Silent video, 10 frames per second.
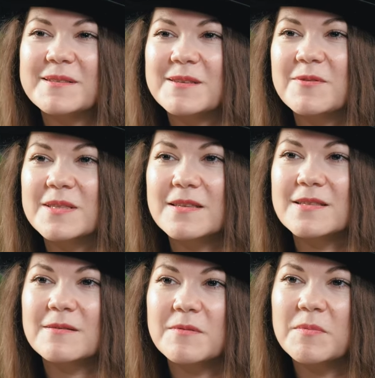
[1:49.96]
So it's
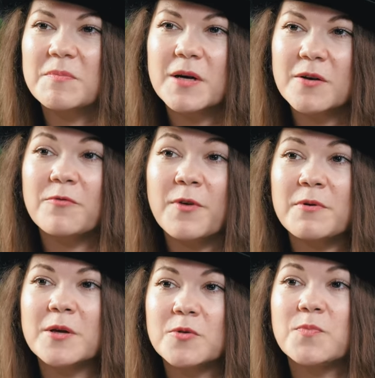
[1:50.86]
it's a, a
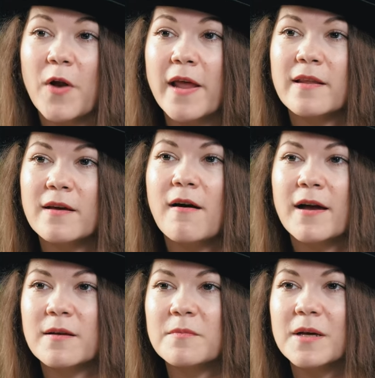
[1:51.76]
very good branding
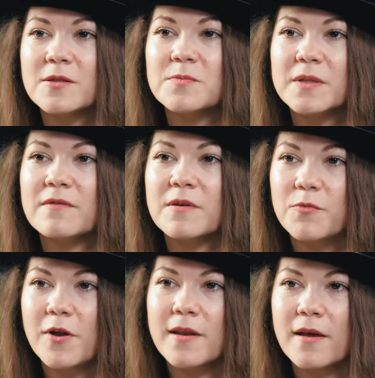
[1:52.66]
item. I do believe in
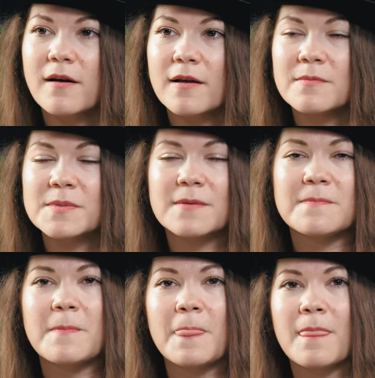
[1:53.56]
branding items,
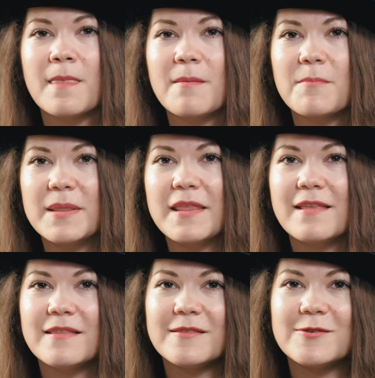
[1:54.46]
but
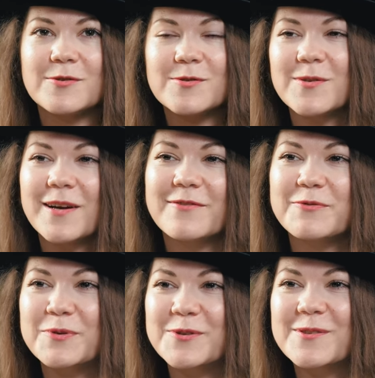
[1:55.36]
then there's also kind of a
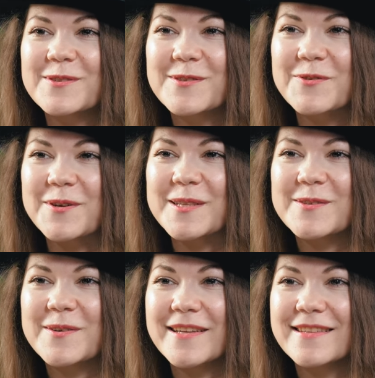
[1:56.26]
personal story
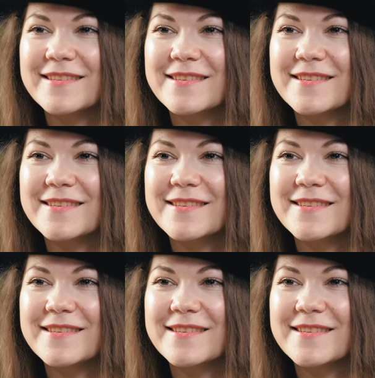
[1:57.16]
to it.